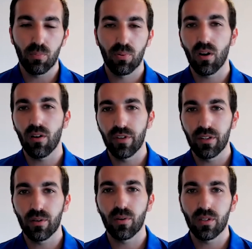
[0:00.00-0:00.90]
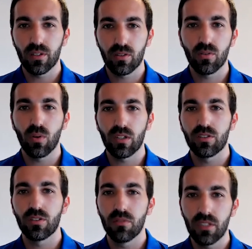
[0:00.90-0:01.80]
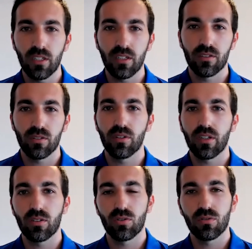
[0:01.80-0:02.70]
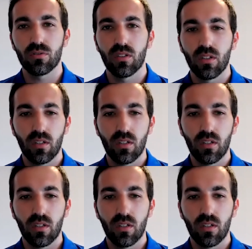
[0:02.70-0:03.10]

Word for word: profit according to what you need. So you can choose